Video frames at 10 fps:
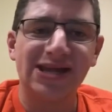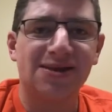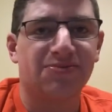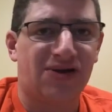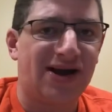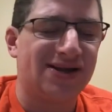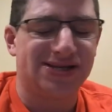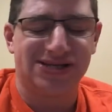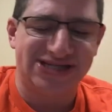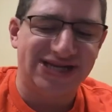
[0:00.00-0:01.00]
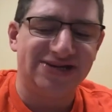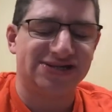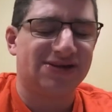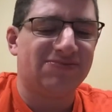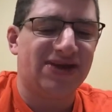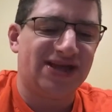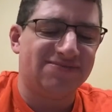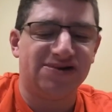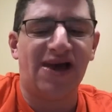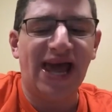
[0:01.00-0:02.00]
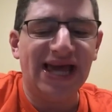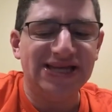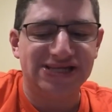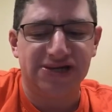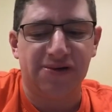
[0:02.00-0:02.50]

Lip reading: Steelers can beat them. So 8-2-1.